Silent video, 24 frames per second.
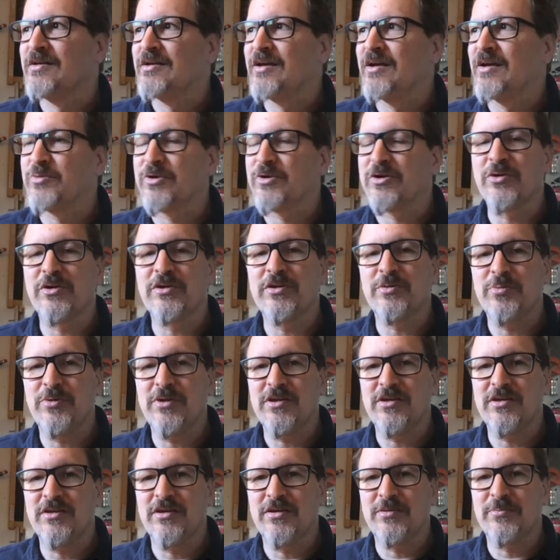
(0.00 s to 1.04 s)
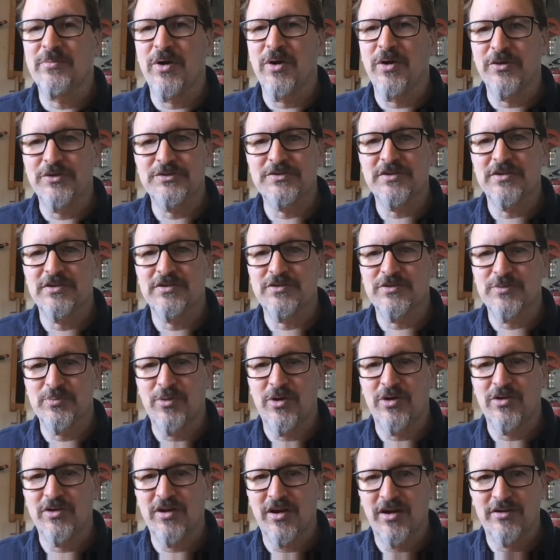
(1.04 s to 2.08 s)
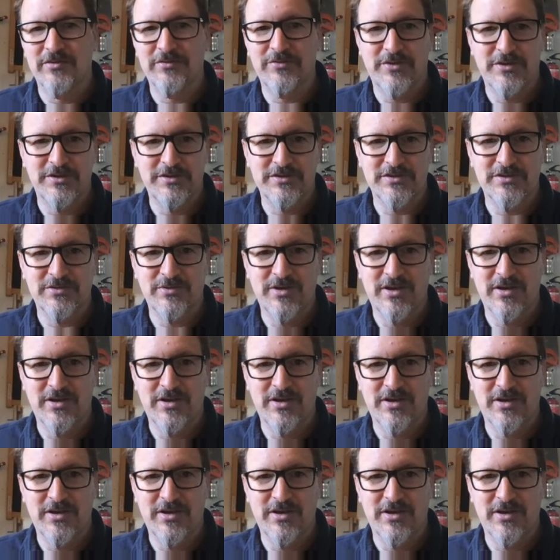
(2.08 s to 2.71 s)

And we're going to be hosting a small conference